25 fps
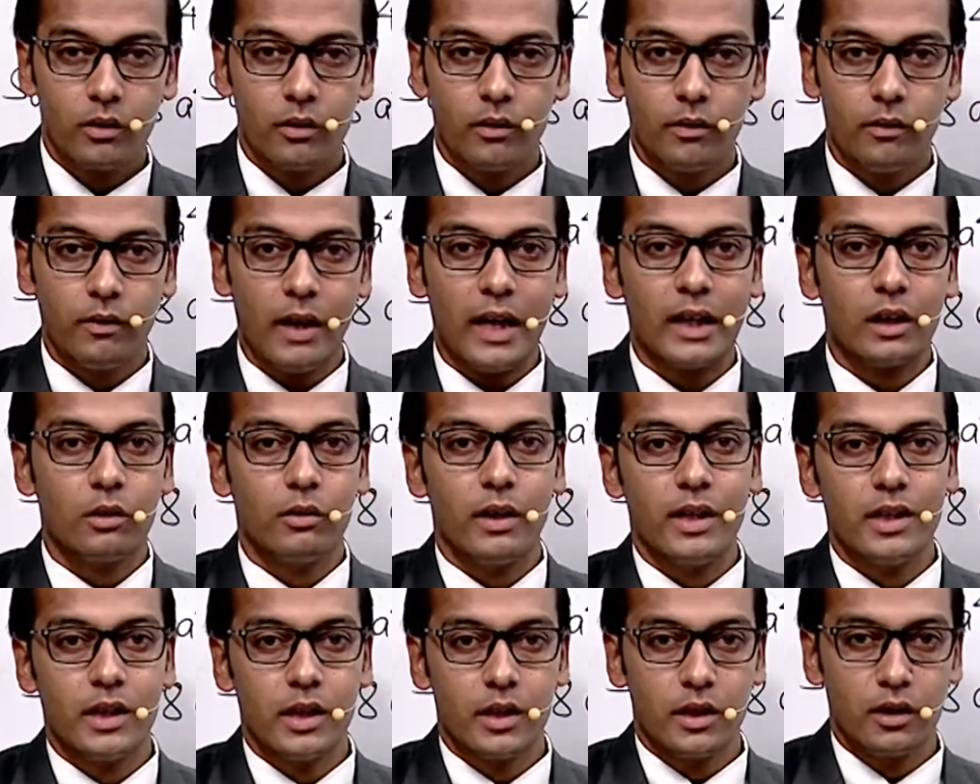
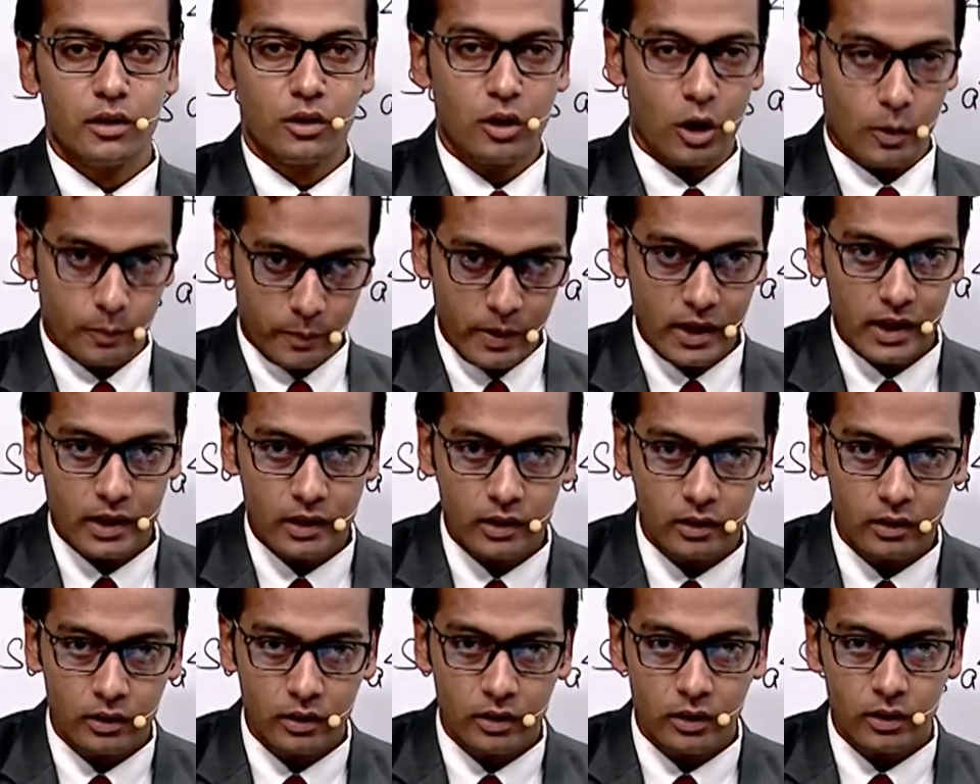factorization topic,
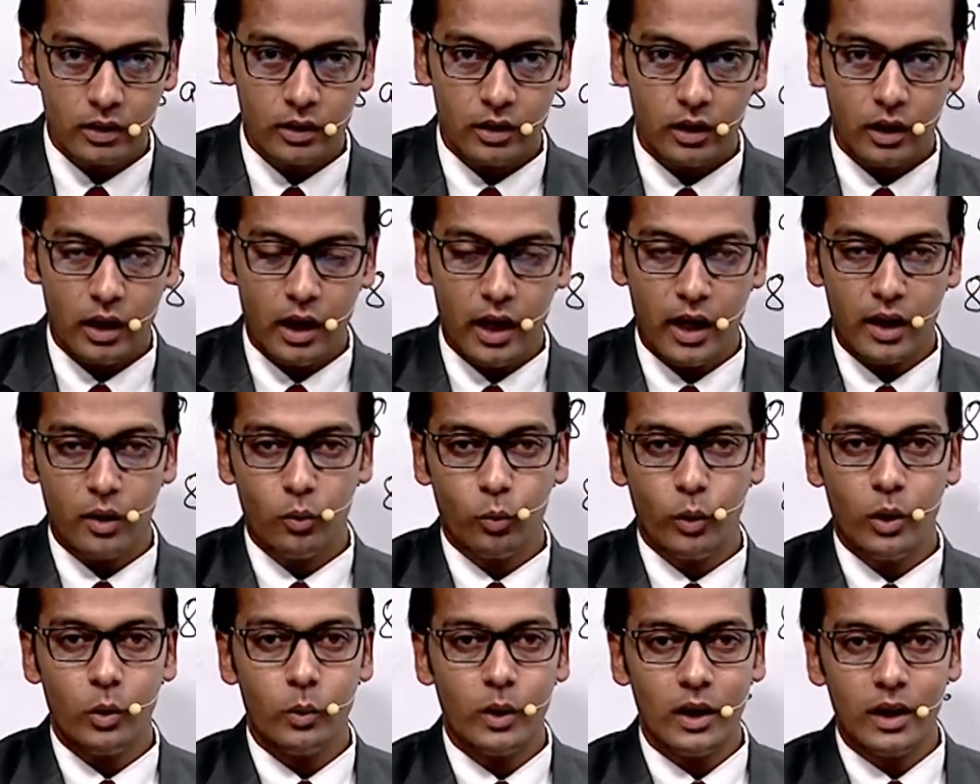and
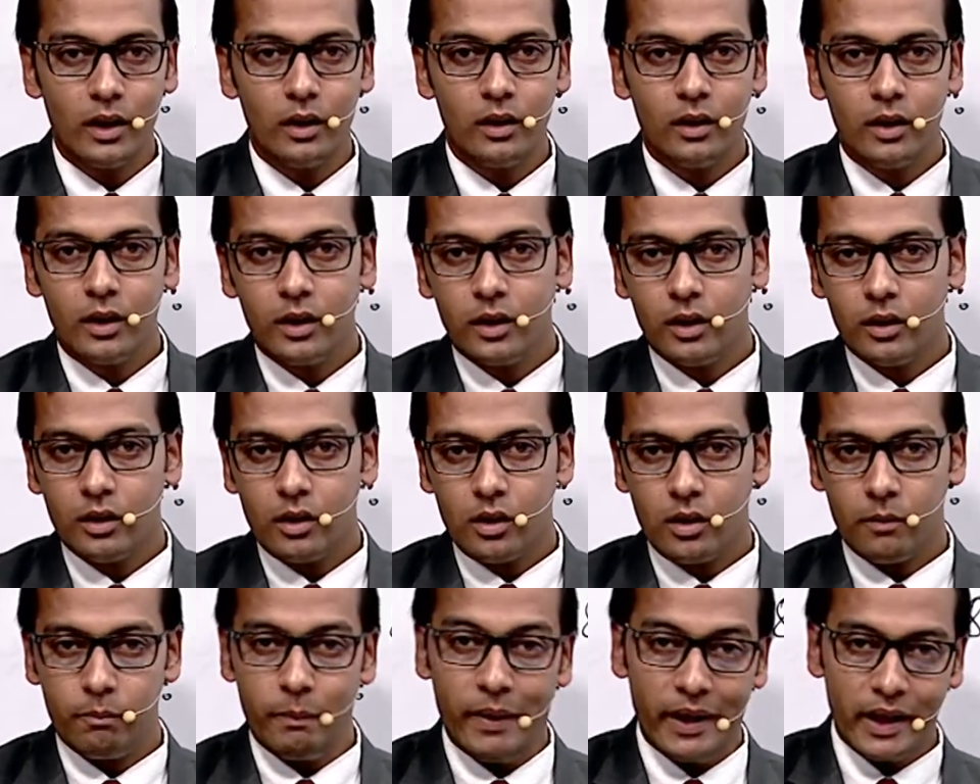we will
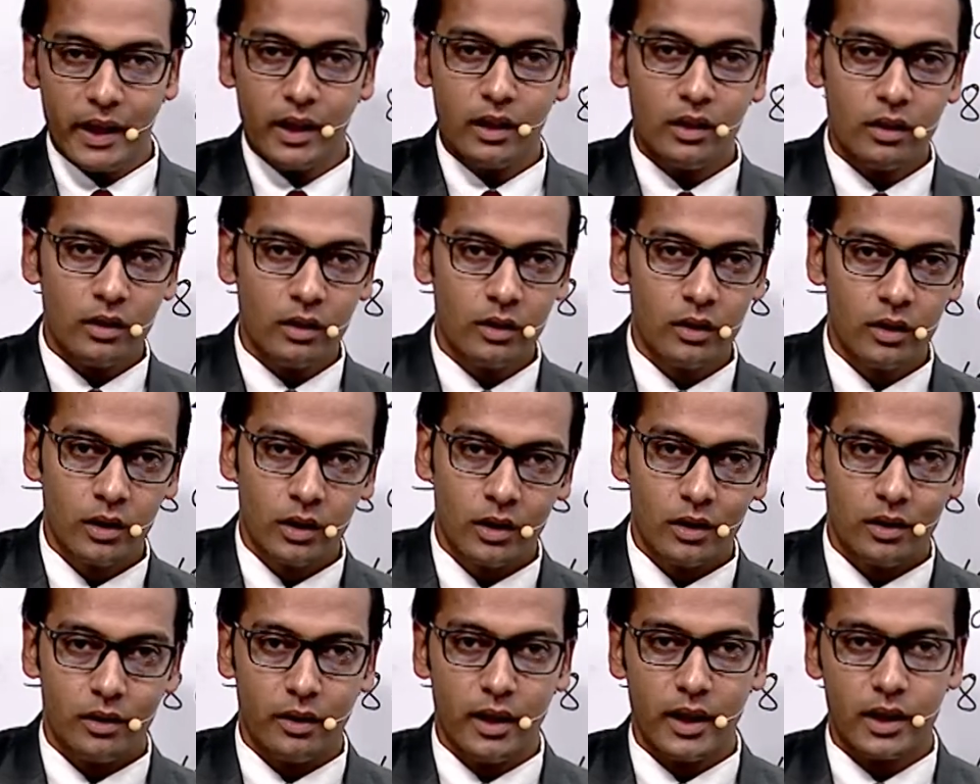begin
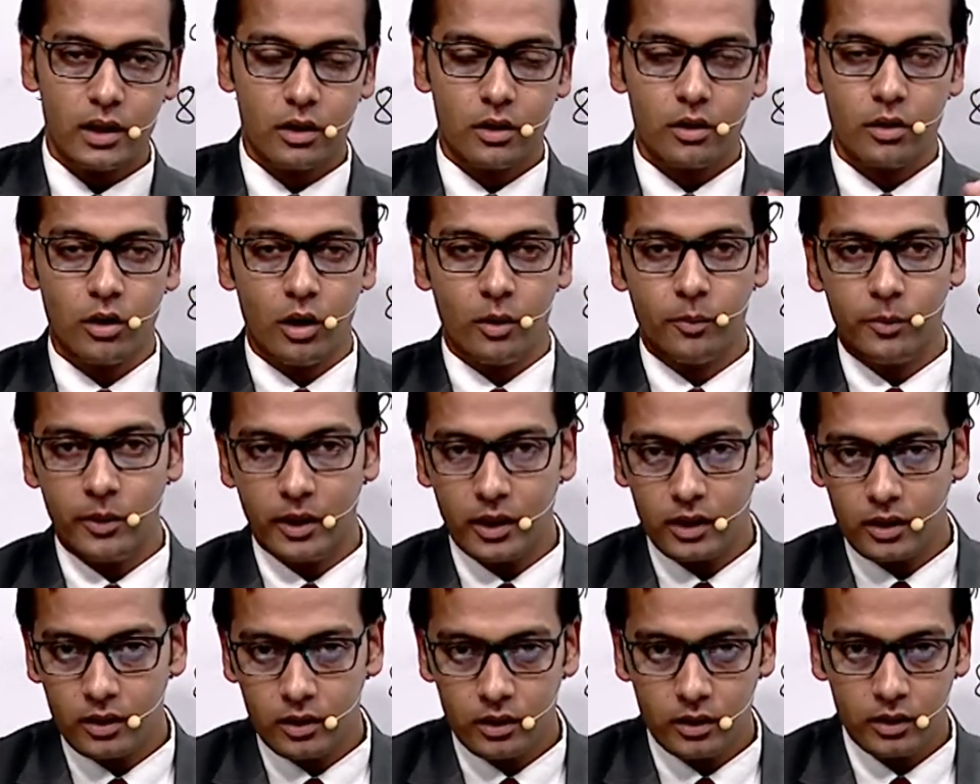next
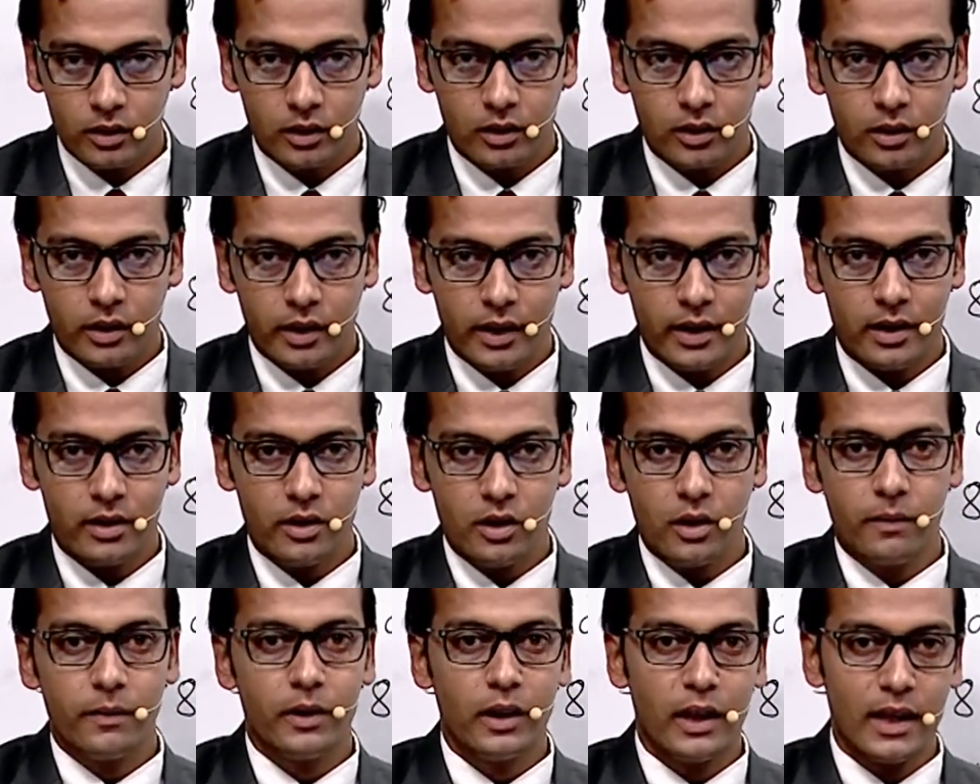topic
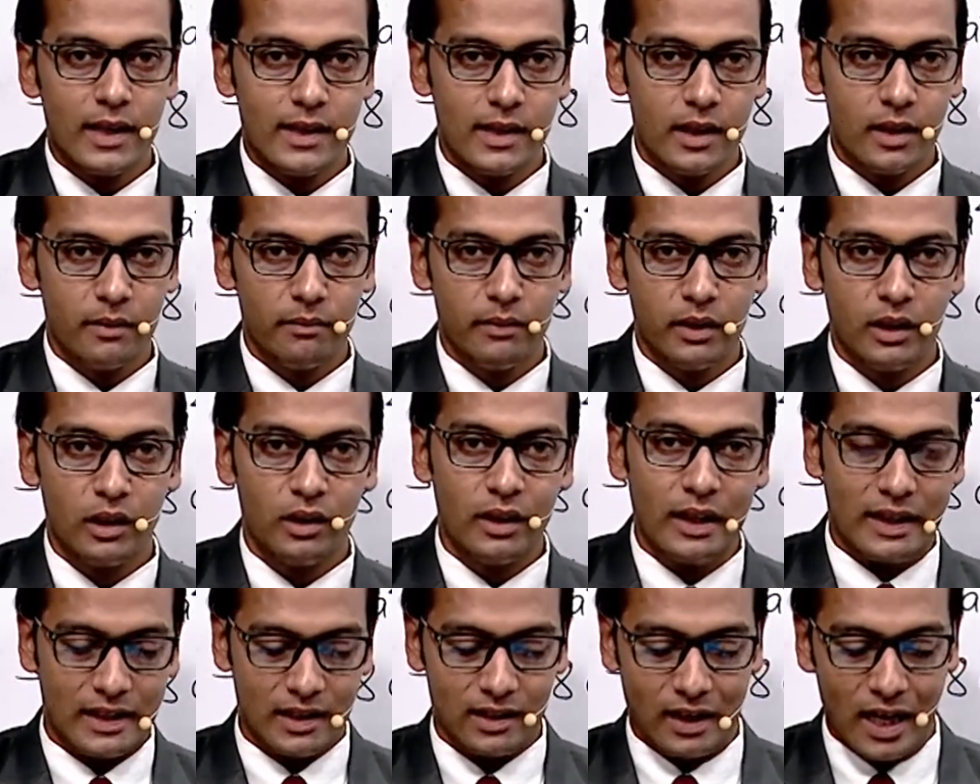HCF and LCM in the
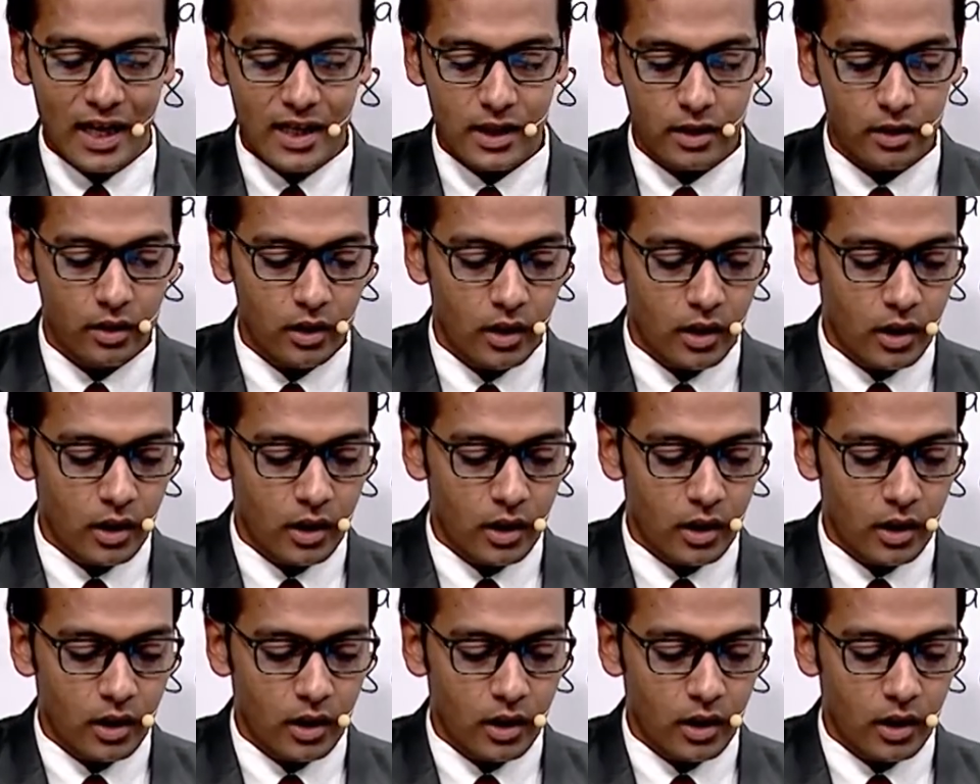next class.